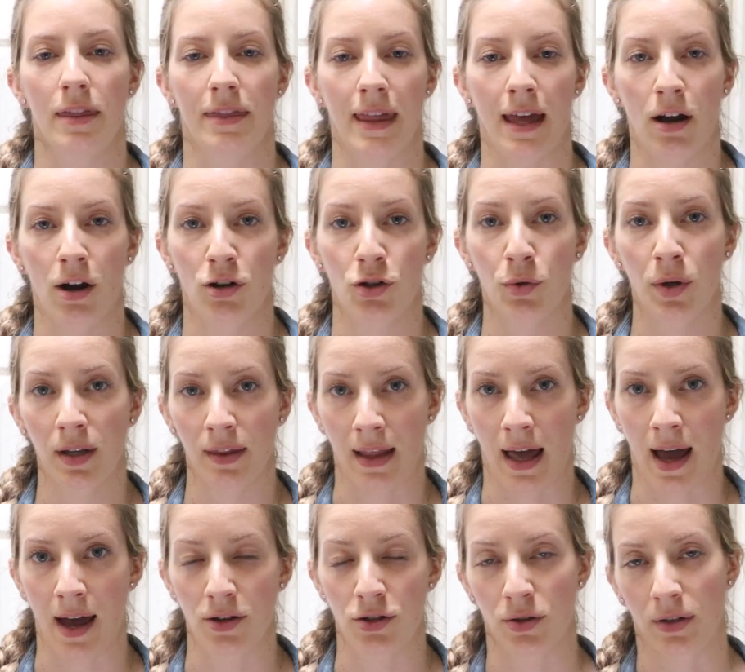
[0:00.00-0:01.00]
they are doing
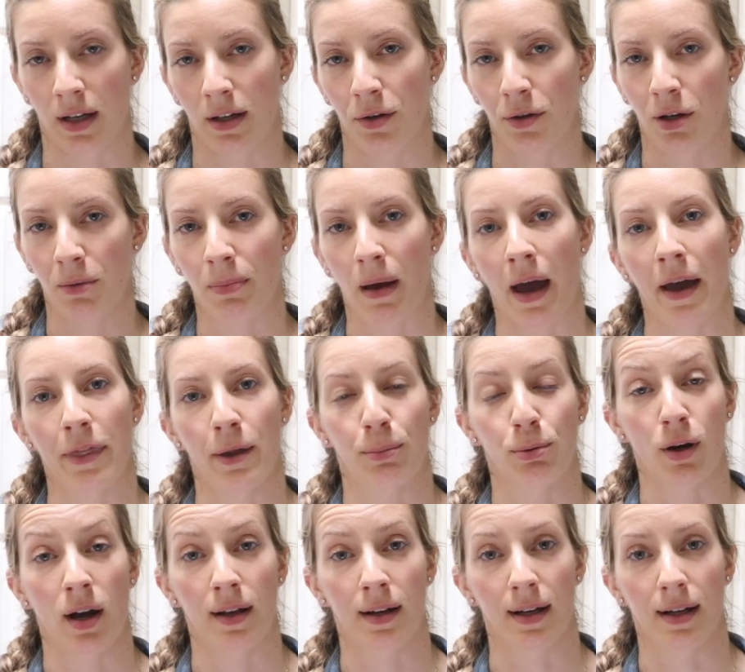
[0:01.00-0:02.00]
that to get you to buy the
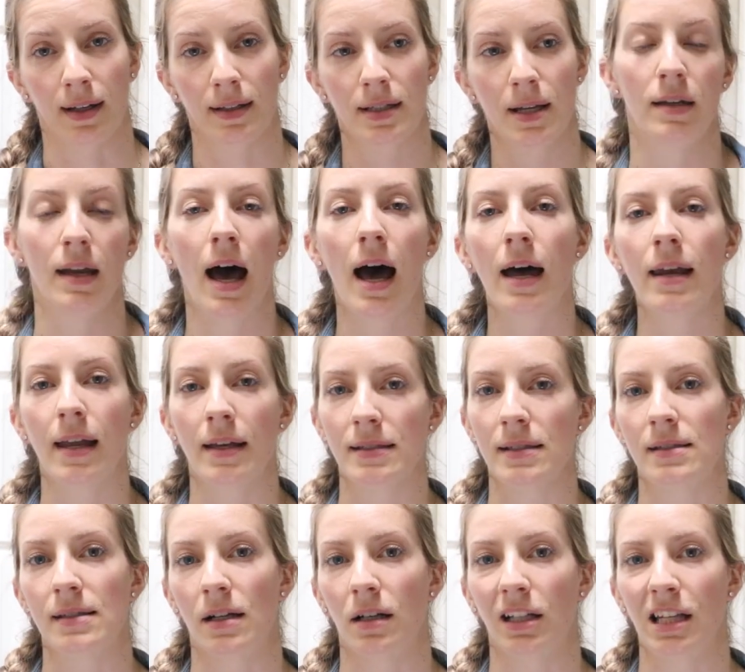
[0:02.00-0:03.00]
product, not
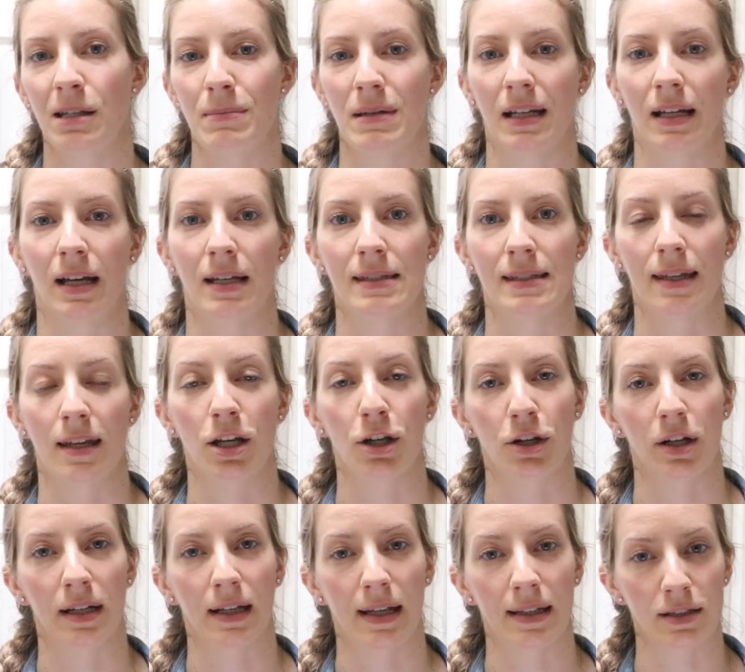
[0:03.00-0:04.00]
necessarily because the
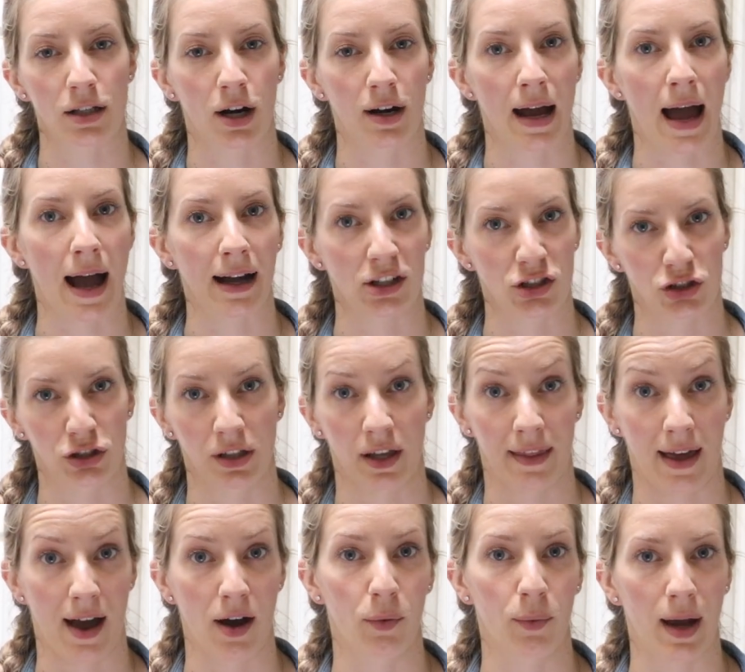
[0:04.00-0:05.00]
ingredients are actually
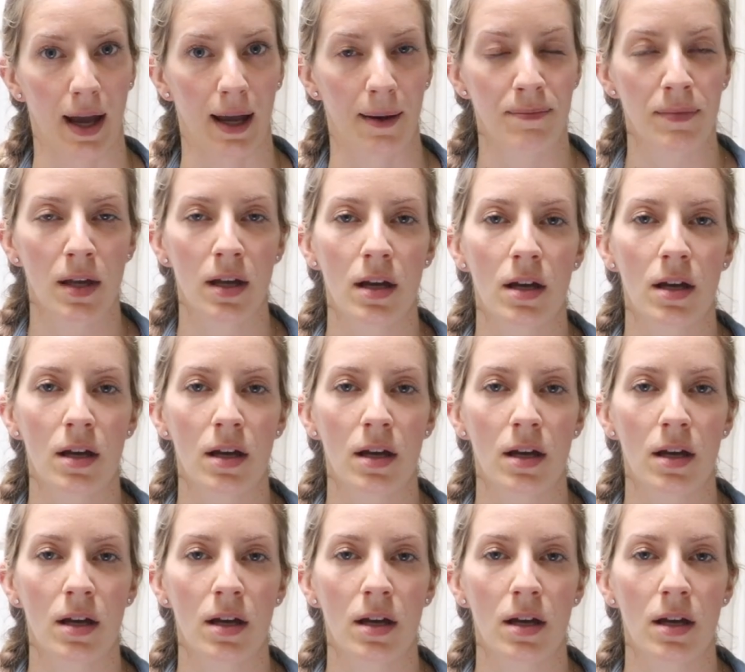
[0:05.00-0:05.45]
that way.